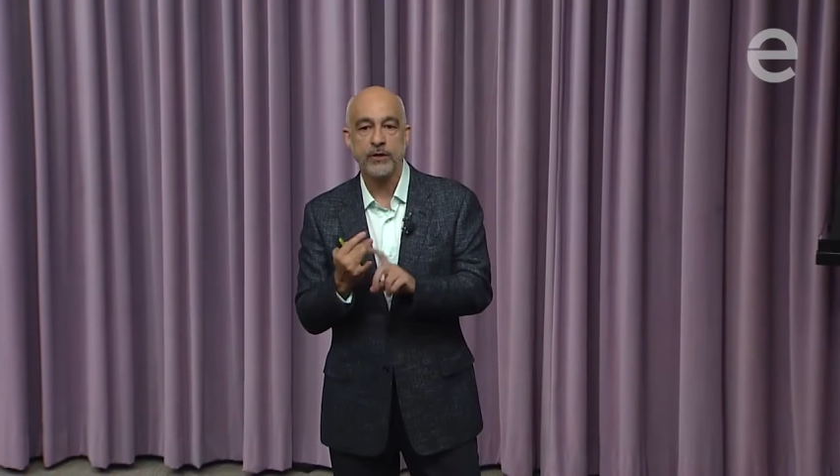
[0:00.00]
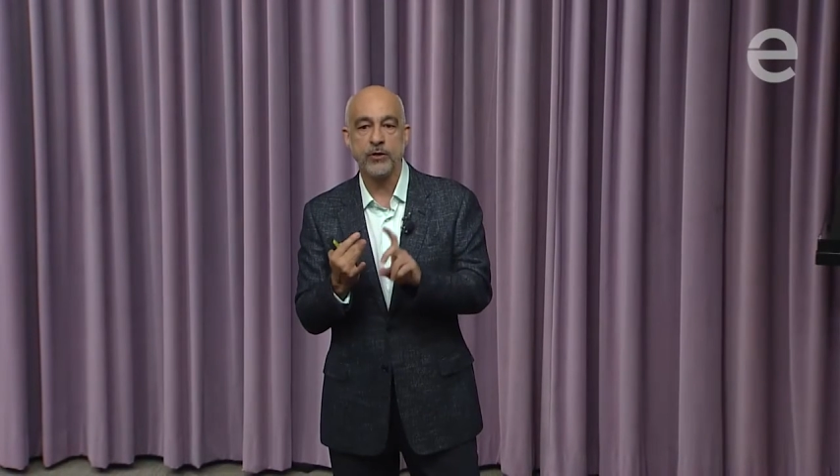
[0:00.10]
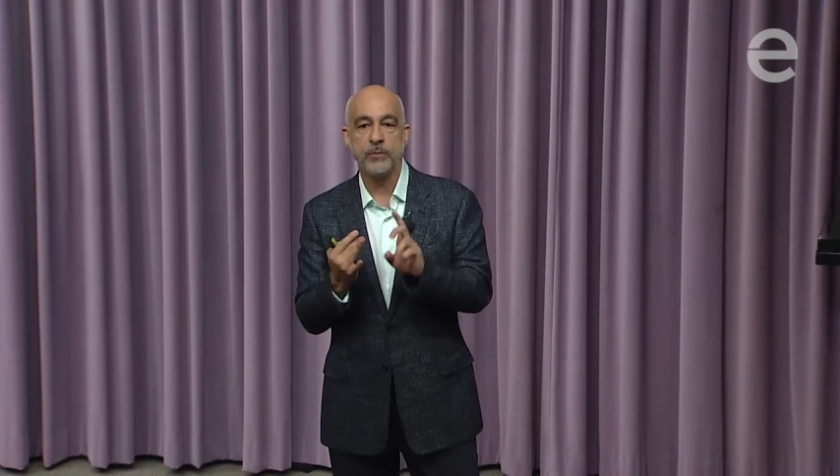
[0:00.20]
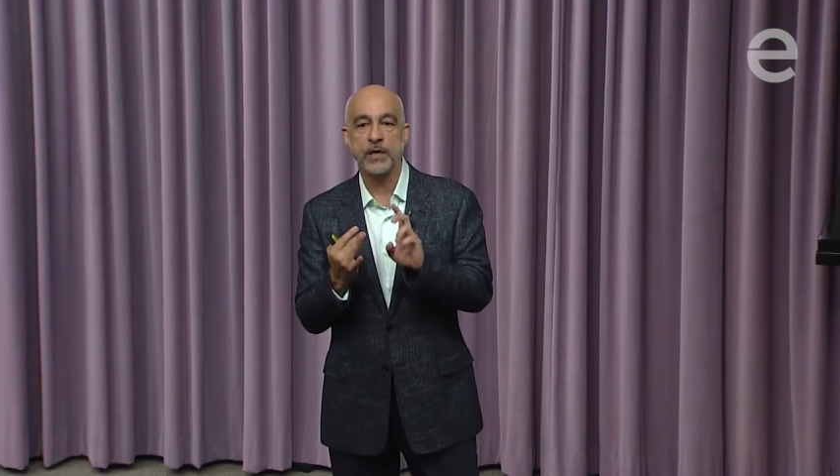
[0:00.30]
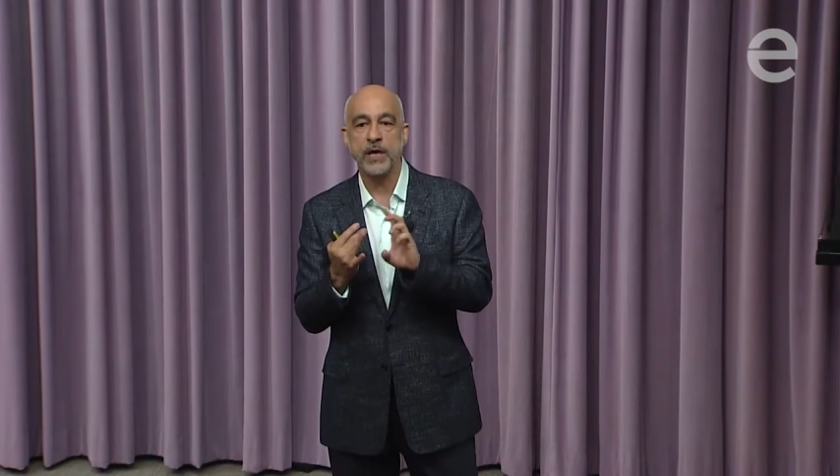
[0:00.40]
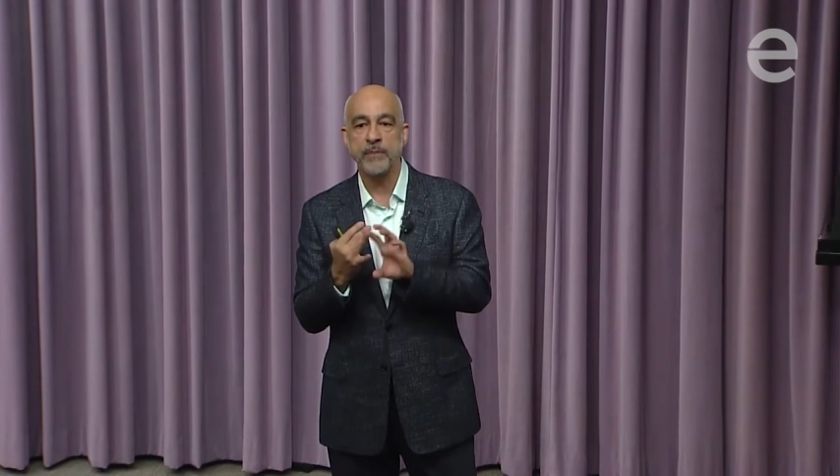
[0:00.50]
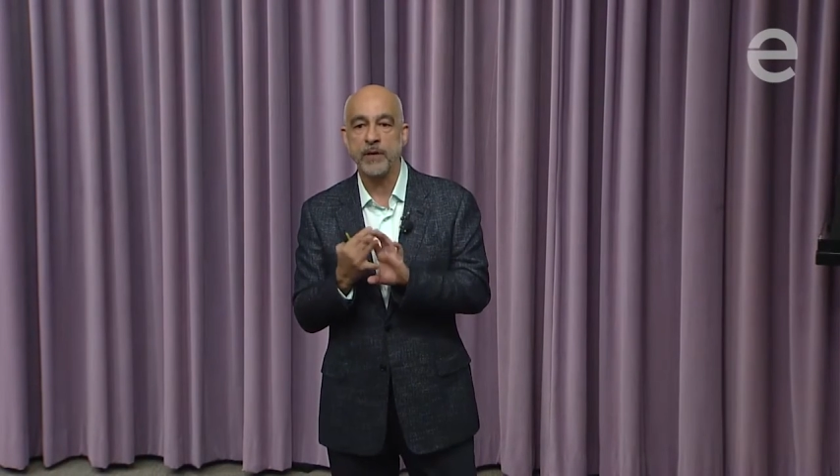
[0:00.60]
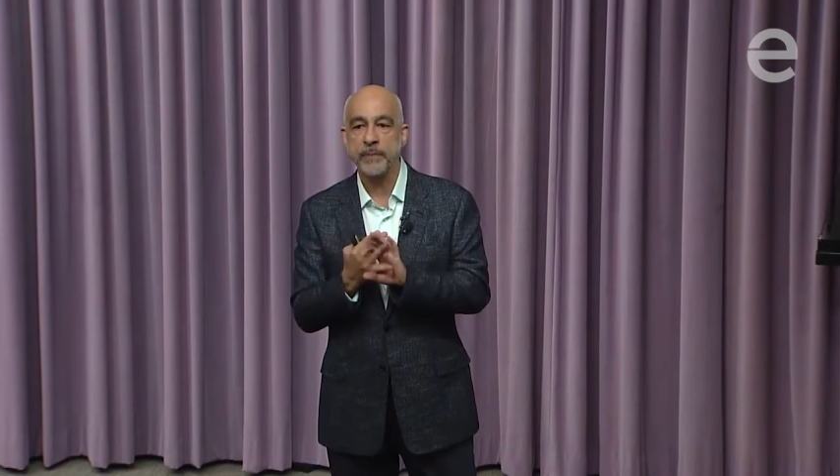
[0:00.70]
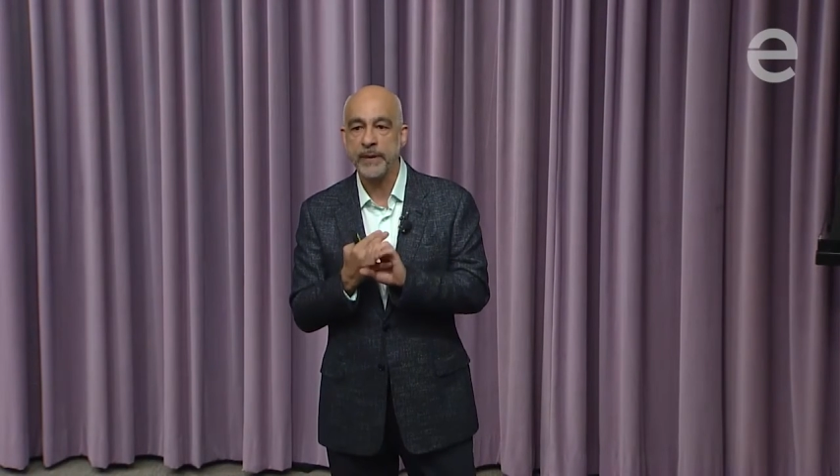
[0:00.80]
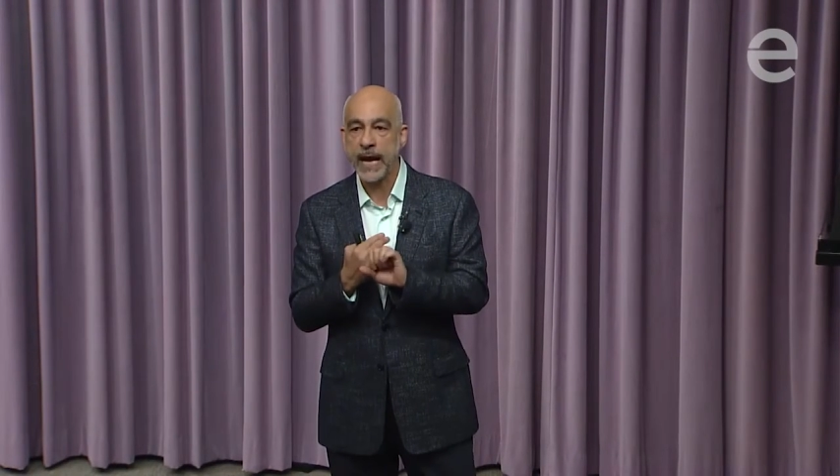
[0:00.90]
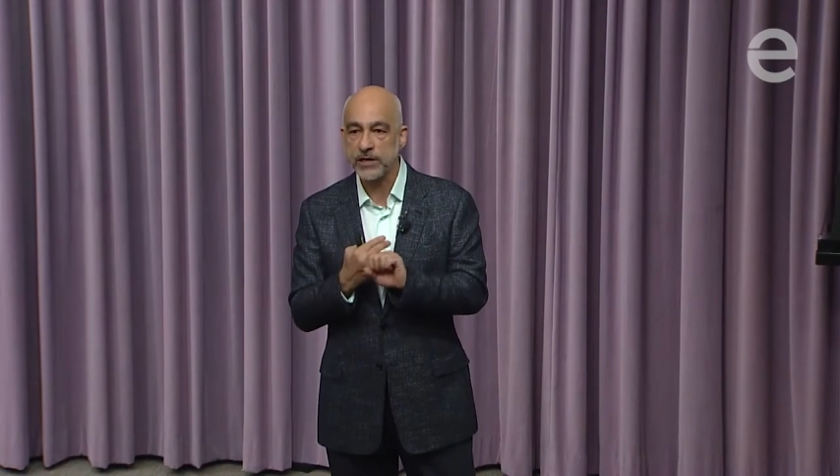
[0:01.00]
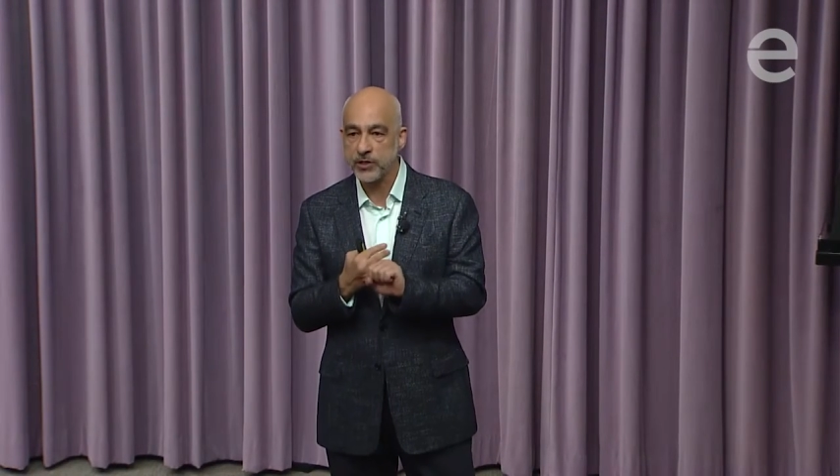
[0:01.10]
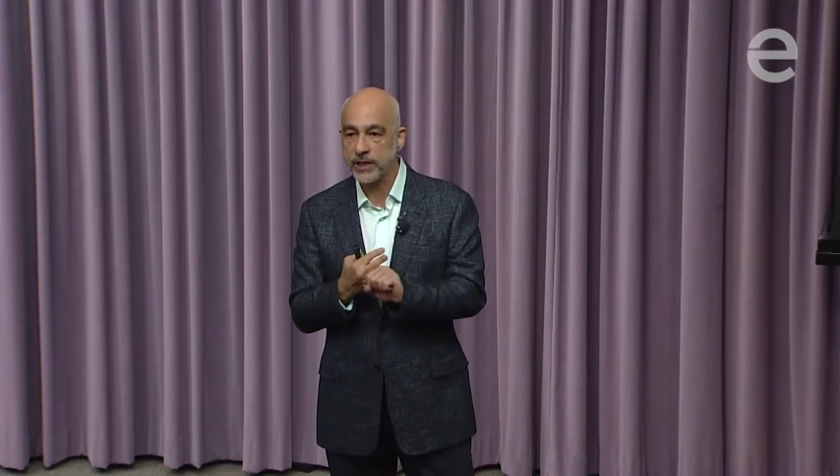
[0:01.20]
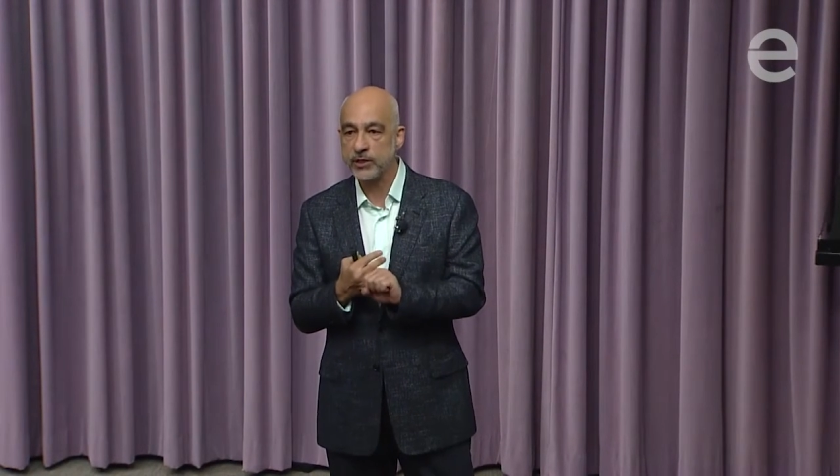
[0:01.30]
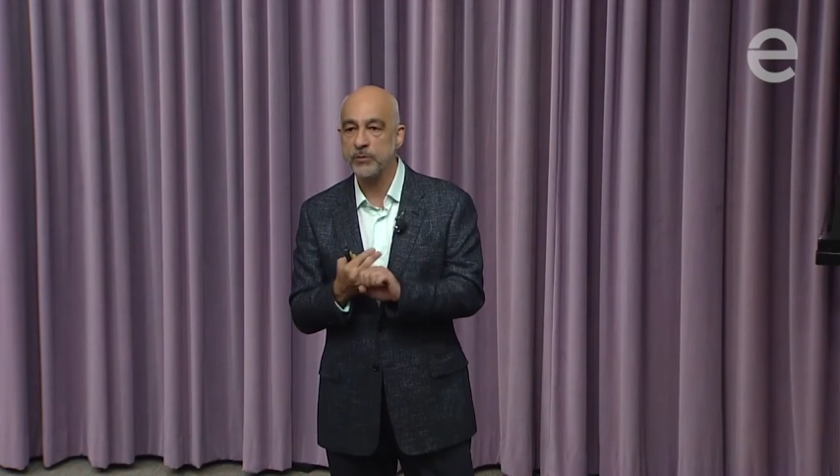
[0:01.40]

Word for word: you become compassionate,